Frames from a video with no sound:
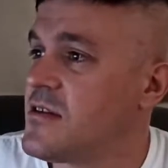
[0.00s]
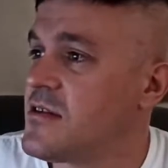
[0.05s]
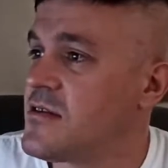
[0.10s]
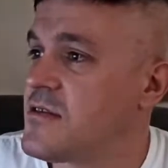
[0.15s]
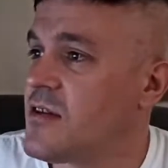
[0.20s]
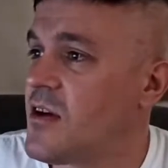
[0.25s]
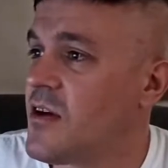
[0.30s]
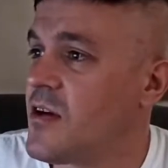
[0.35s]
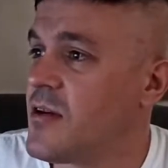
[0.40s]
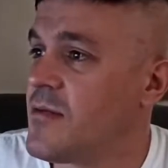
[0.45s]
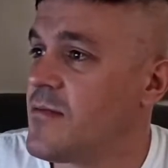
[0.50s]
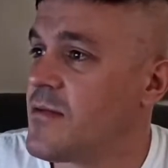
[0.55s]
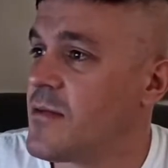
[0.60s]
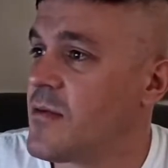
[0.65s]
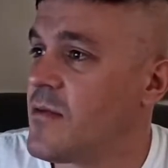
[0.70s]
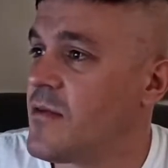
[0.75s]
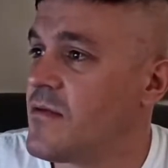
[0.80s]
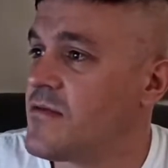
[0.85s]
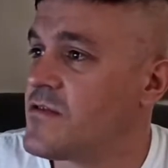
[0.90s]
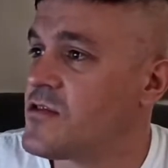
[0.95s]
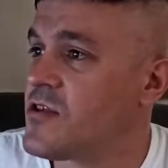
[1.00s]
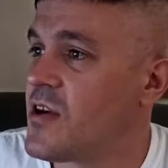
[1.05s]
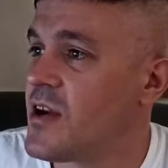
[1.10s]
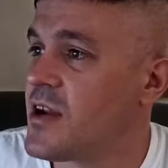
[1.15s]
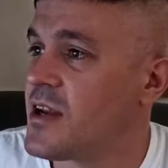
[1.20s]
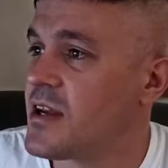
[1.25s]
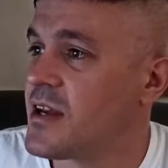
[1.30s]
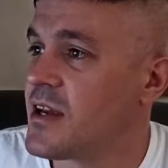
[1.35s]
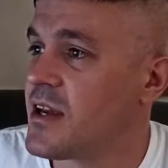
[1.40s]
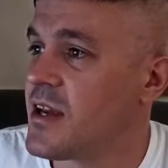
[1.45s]
type of
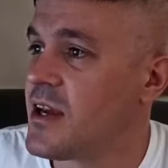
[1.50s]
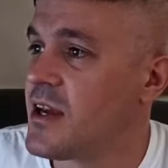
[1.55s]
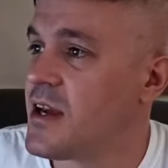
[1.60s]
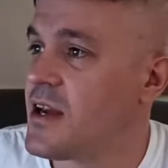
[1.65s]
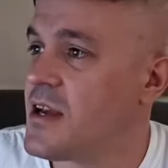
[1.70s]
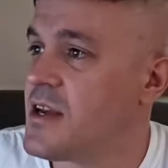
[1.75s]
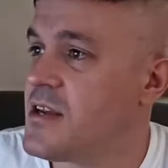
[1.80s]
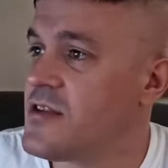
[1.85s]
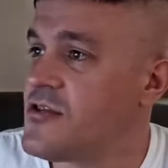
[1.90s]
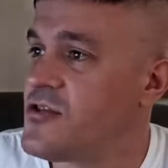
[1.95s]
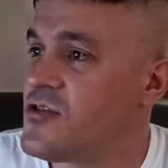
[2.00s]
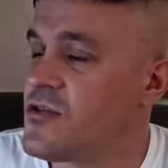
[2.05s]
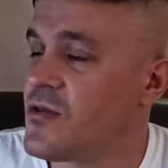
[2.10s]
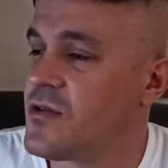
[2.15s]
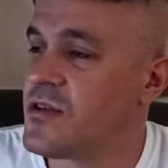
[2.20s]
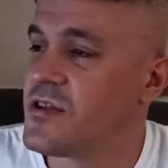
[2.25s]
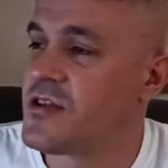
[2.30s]
training gear is joint